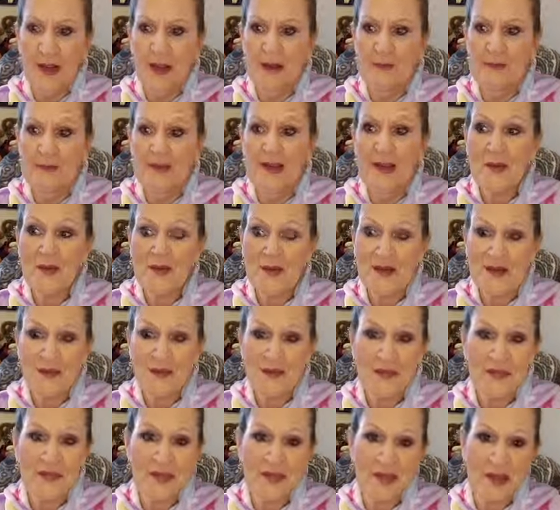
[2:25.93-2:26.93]
Um, nowadays
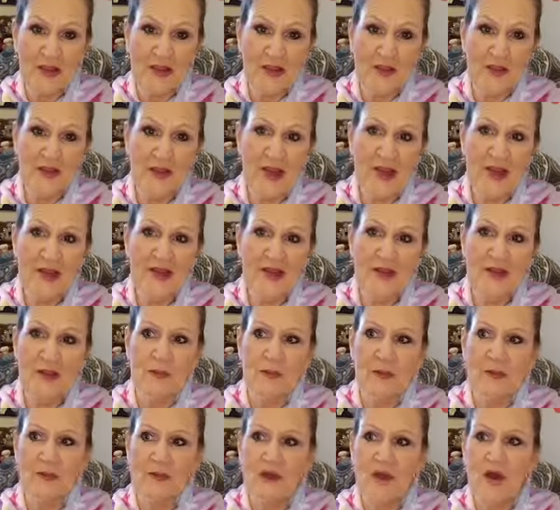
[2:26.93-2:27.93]
with the internet and
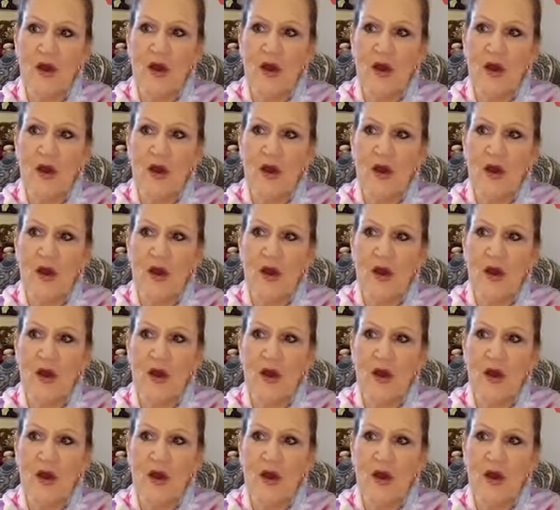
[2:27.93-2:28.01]
with